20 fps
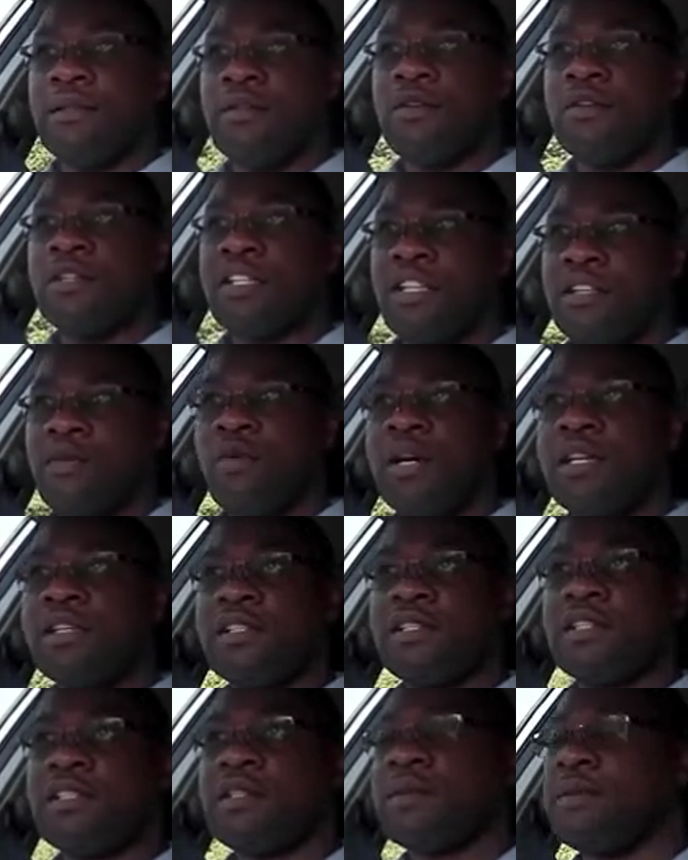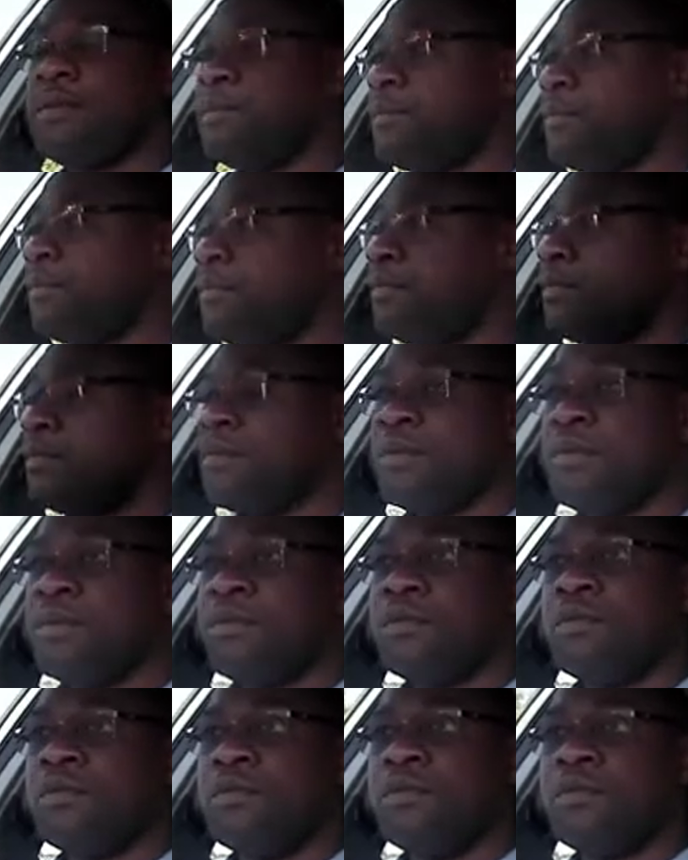those are the ones
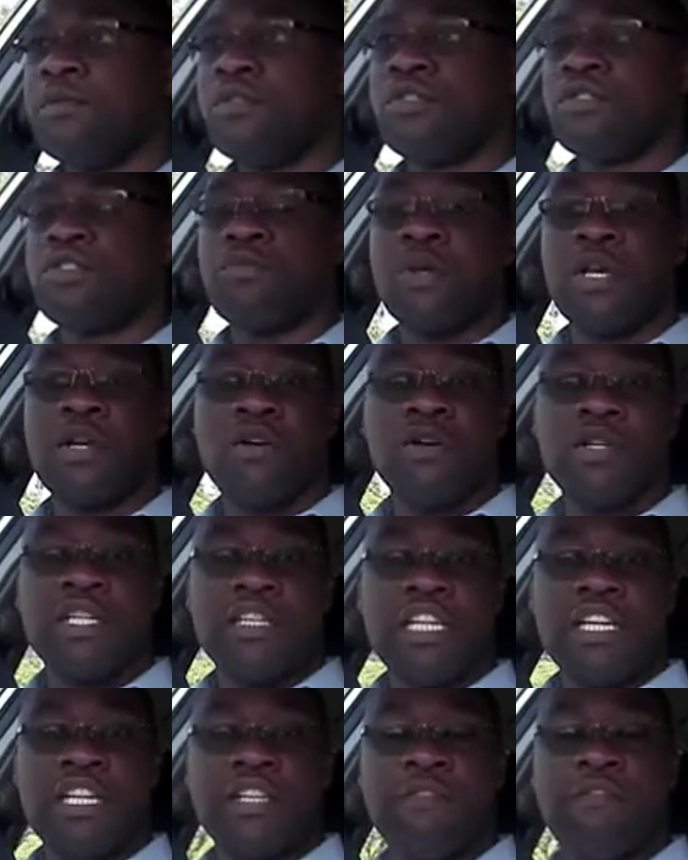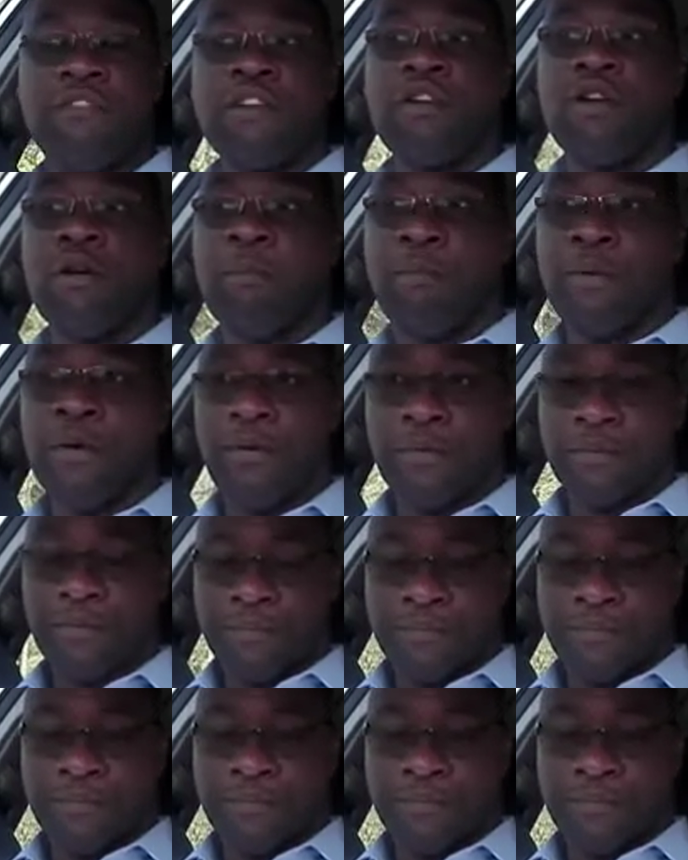who used to be called the ifikopo.